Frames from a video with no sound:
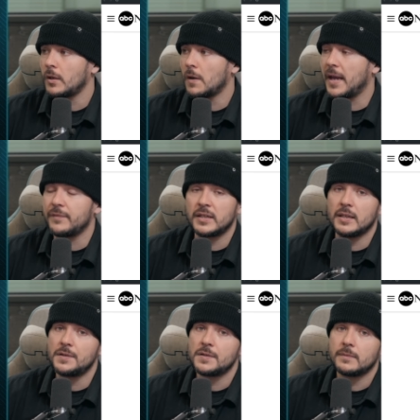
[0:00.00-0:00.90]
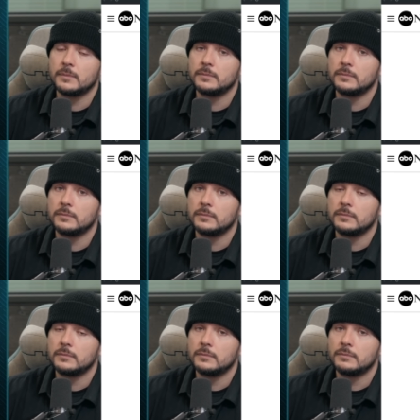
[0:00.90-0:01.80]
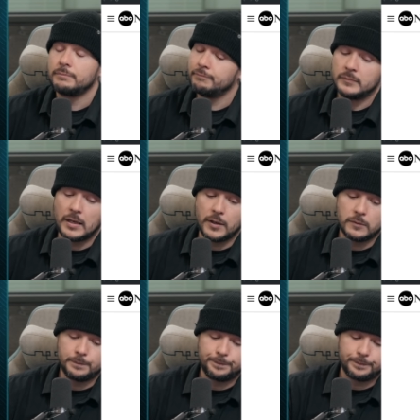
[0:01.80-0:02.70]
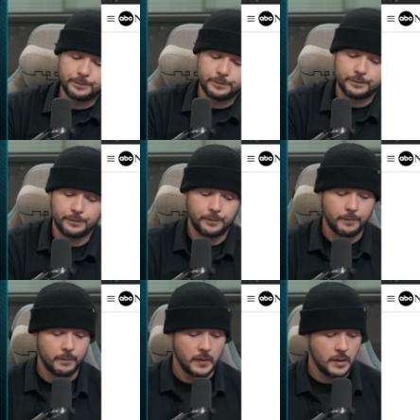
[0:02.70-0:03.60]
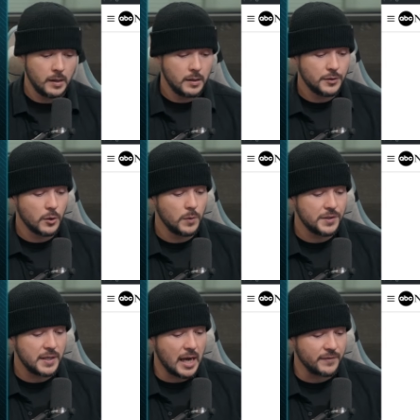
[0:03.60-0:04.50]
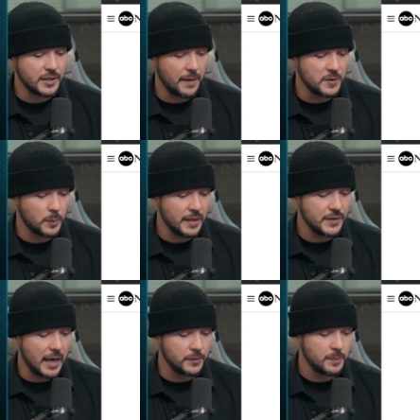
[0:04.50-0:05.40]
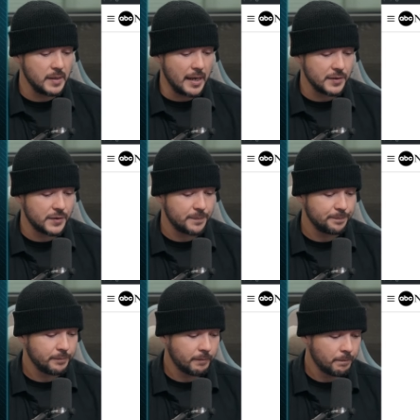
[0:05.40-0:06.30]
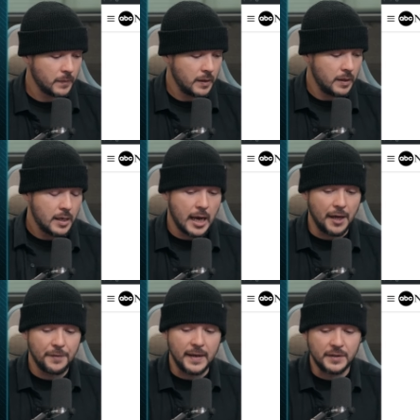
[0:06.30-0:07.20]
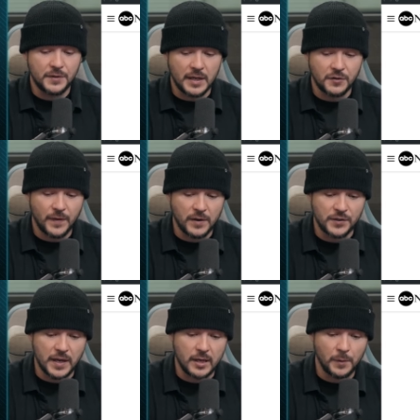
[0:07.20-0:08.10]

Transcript: are they having kids? I don't know. So we'll see, obviously, how this plays out, to be honest. I think it's fair to say,